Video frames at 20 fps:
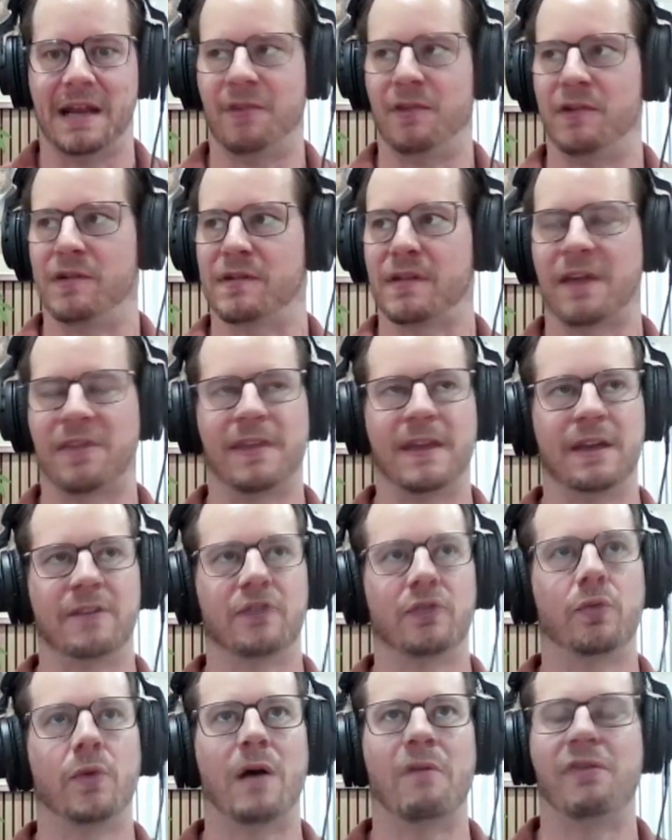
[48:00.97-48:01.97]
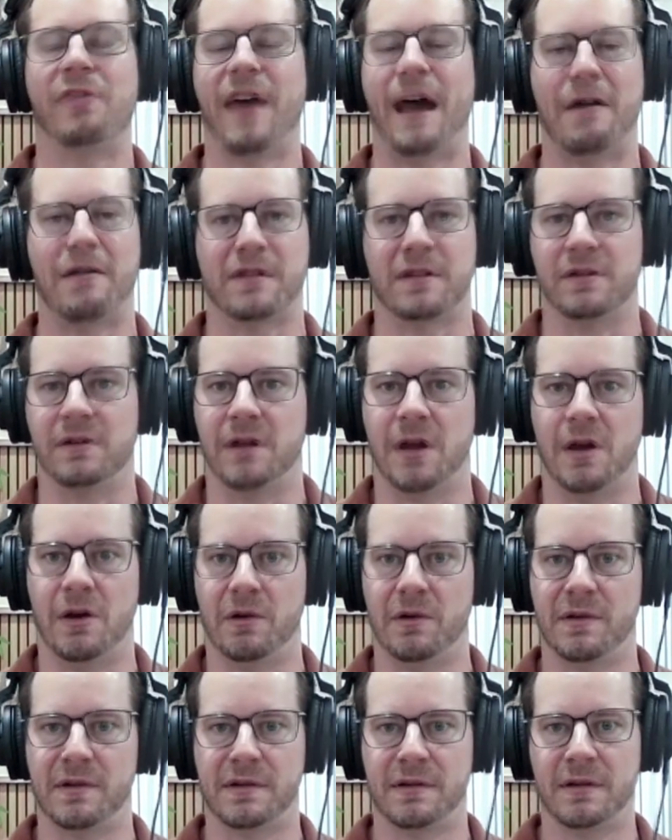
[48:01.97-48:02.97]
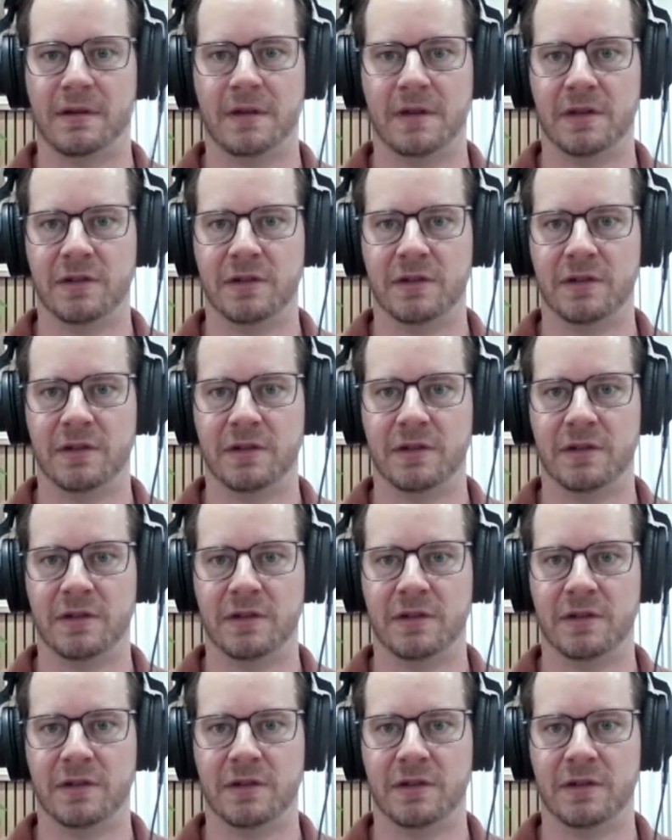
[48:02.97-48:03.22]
And there's, I think, 12,000 nodes